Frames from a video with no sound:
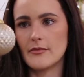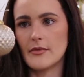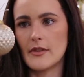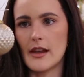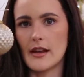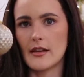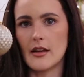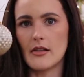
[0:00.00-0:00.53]

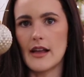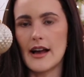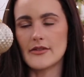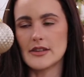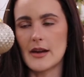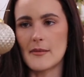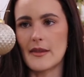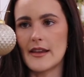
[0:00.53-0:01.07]
like a
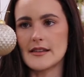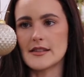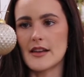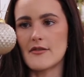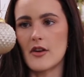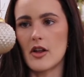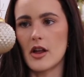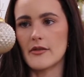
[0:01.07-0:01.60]
lifetime unless they
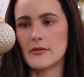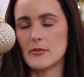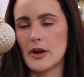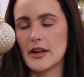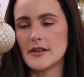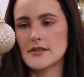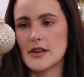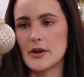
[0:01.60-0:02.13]
fall off and
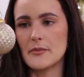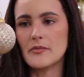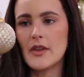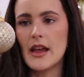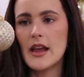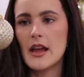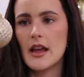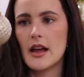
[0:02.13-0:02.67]
break. So
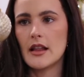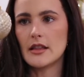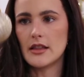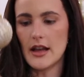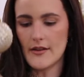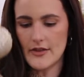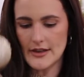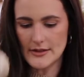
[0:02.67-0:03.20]

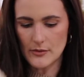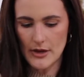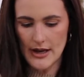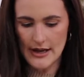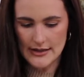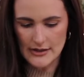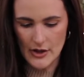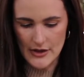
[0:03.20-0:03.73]
love this
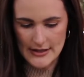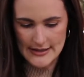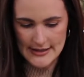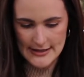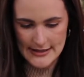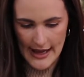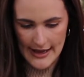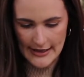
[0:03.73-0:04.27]
one. So the
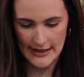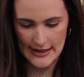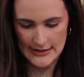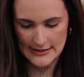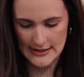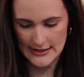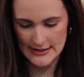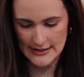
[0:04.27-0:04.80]

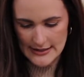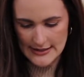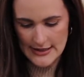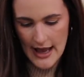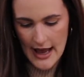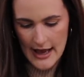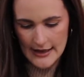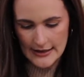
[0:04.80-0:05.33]
second
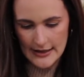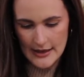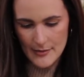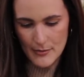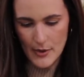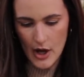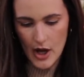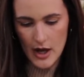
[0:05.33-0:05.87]
design in the
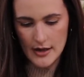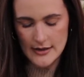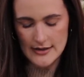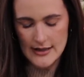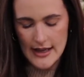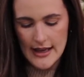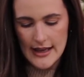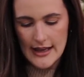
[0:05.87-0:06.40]

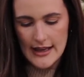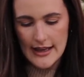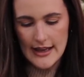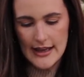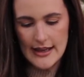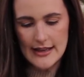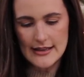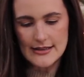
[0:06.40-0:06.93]
box
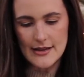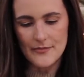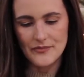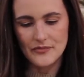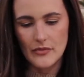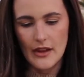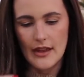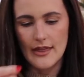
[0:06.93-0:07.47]
is
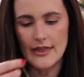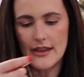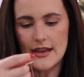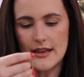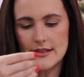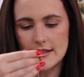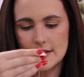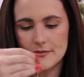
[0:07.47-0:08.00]

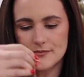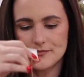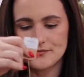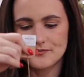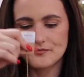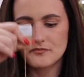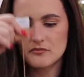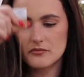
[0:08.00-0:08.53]
this
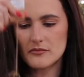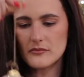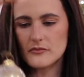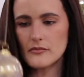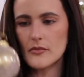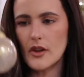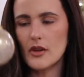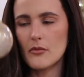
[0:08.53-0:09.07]

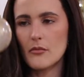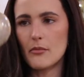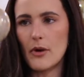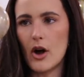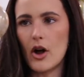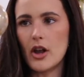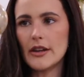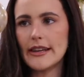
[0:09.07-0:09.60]

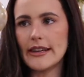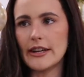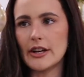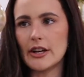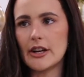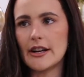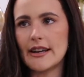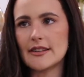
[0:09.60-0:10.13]
ball
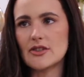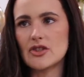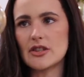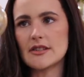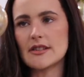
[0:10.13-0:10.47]
here. It's just